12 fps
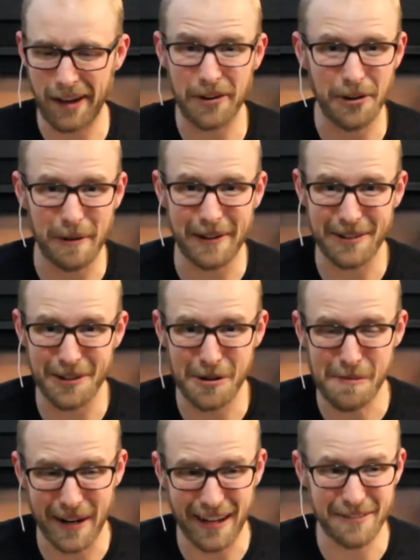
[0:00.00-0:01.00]
I don't know about
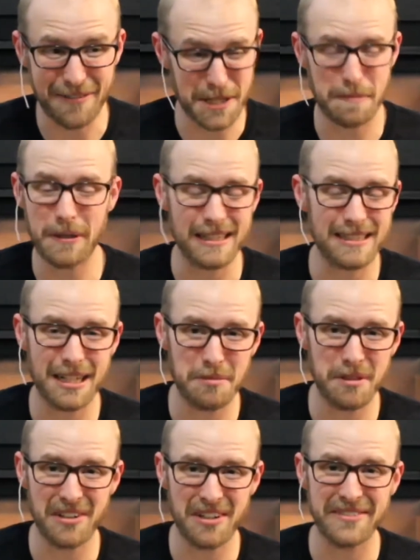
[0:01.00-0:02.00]
you, but I've experienced
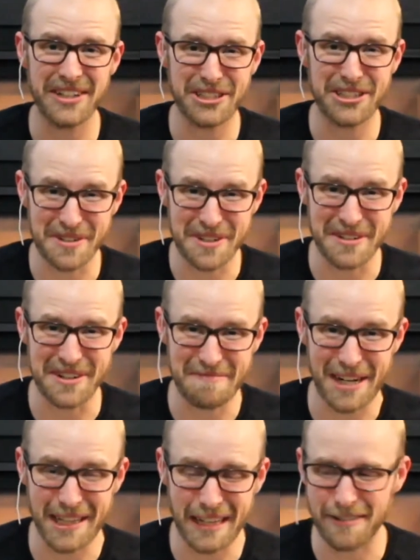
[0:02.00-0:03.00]
that to be very, very true
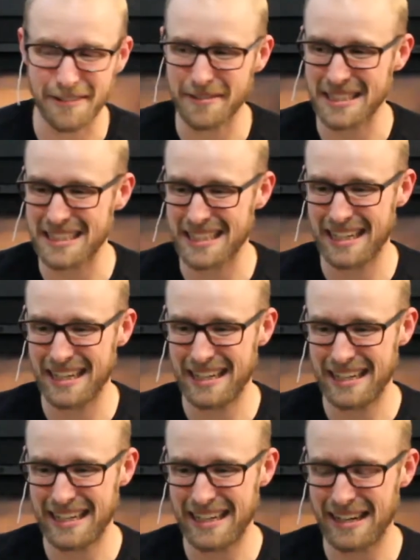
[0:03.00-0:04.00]
in my life. Is
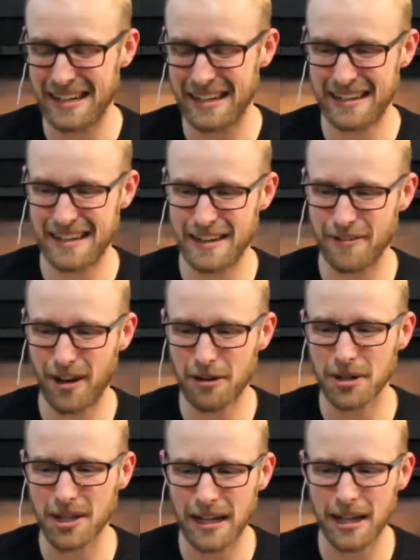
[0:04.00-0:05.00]
it, if
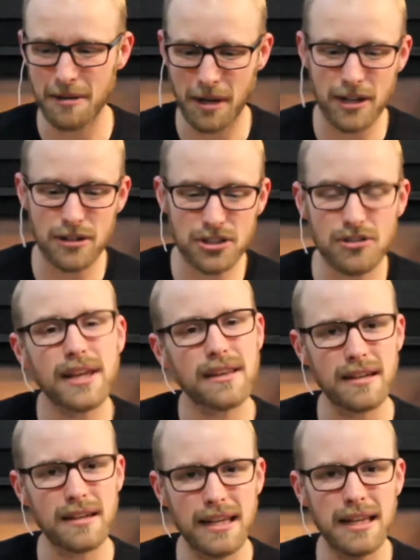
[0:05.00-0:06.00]
I rely on my own
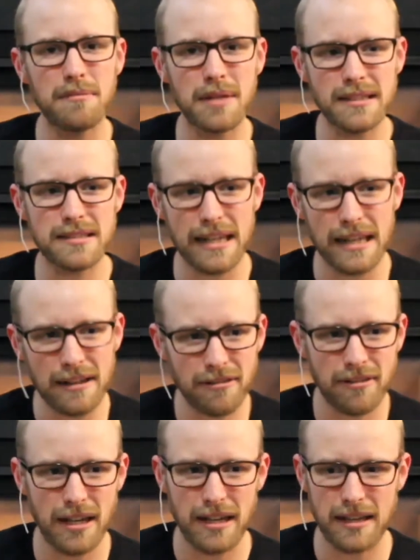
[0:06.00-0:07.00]
strength to keep me
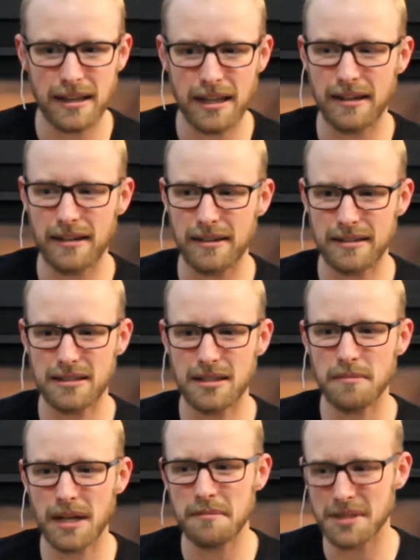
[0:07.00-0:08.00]
safe, then
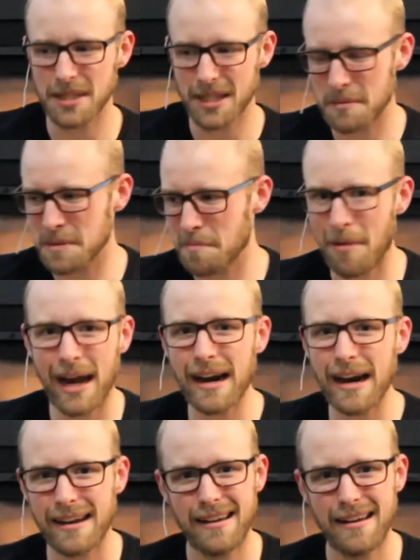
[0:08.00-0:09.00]
sometimes it comes
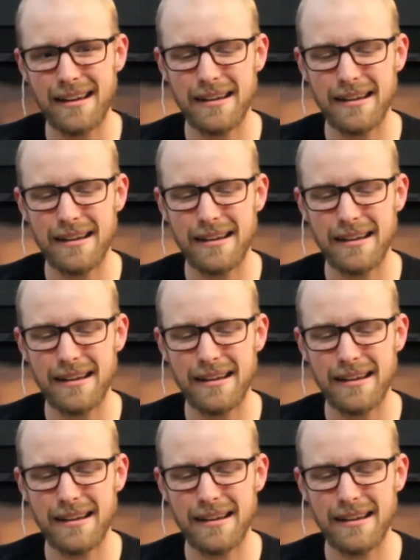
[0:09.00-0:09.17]
back.